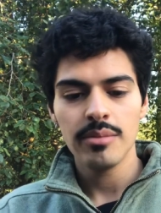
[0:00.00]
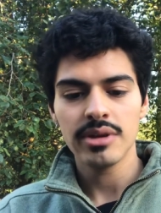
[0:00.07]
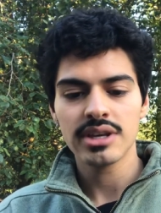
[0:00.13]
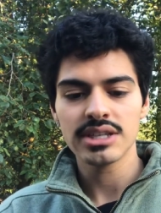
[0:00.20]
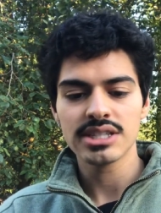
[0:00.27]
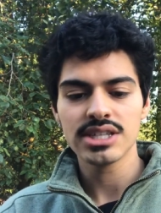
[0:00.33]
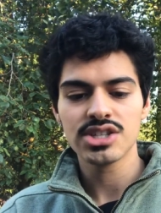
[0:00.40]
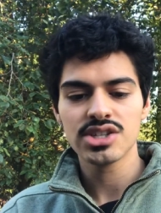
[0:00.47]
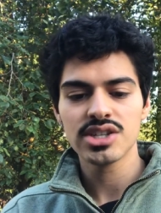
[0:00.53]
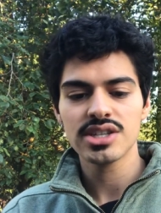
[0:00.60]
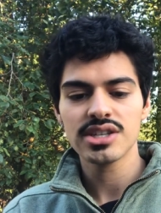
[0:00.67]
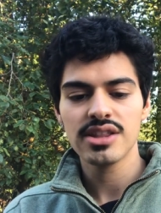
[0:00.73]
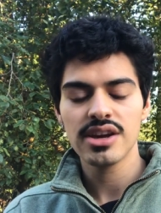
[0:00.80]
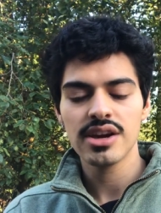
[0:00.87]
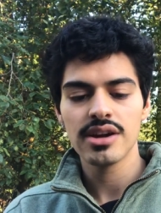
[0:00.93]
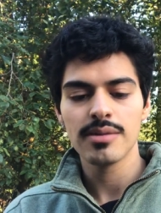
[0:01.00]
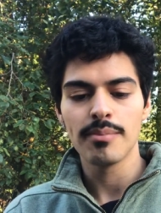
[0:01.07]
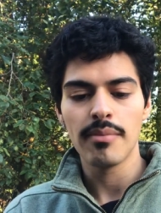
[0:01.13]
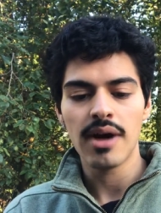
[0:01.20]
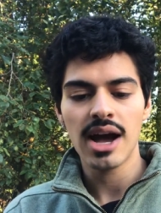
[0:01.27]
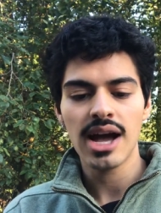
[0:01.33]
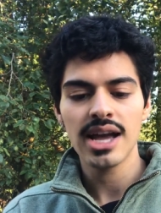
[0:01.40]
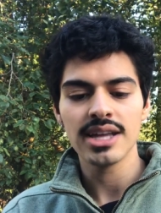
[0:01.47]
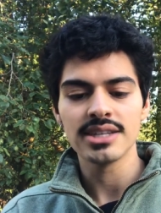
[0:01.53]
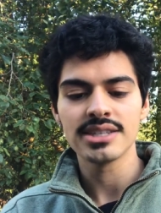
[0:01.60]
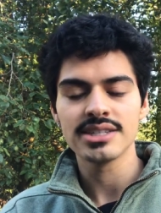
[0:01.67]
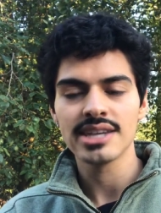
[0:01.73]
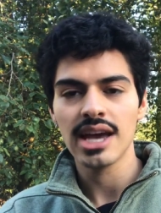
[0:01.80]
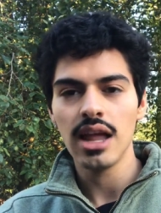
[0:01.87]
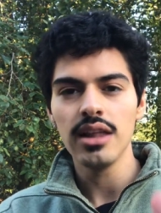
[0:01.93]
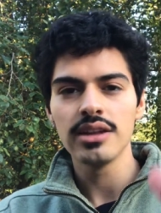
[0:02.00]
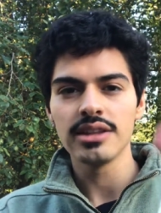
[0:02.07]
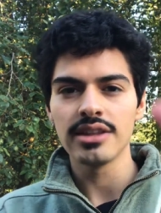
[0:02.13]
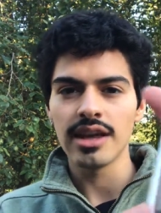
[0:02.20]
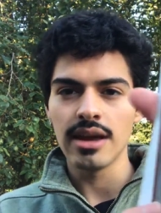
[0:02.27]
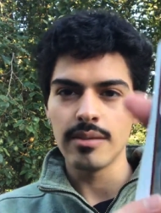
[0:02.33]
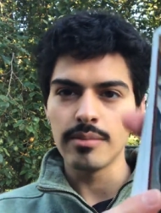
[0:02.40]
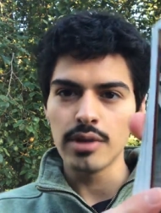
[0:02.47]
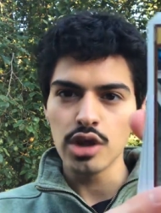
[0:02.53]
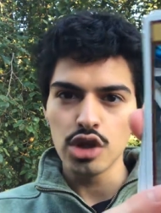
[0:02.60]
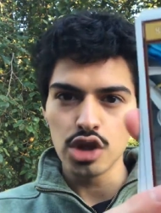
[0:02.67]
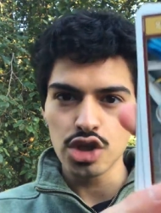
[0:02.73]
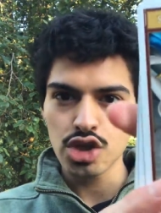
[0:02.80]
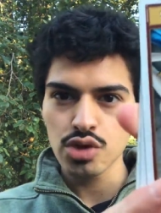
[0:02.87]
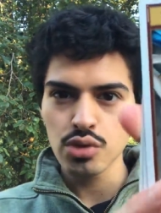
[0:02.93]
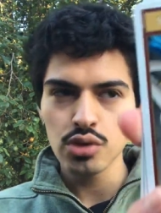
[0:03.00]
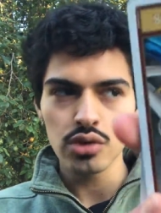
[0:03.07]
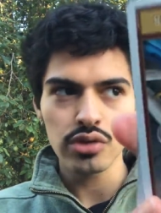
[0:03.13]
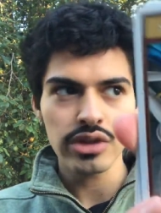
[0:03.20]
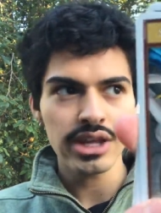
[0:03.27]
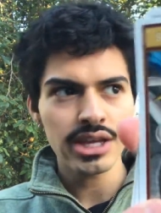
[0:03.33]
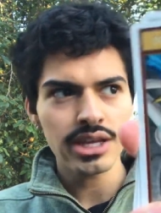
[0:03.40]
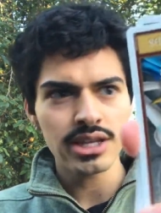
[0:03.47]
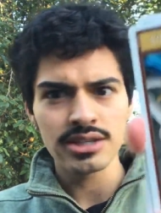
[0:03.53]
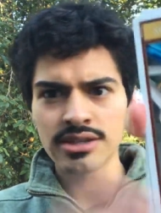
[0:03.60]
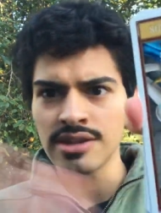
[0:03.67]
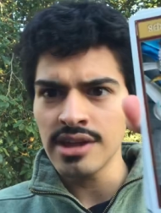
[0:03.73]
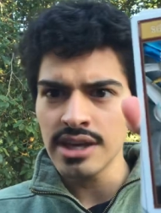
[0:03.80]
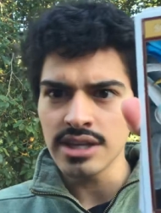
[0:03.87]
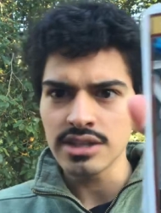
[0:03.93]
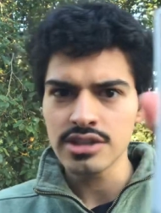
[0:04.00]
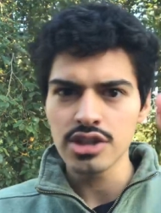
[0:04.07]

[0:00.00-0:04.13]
because it's just their mind telling them the truth is this,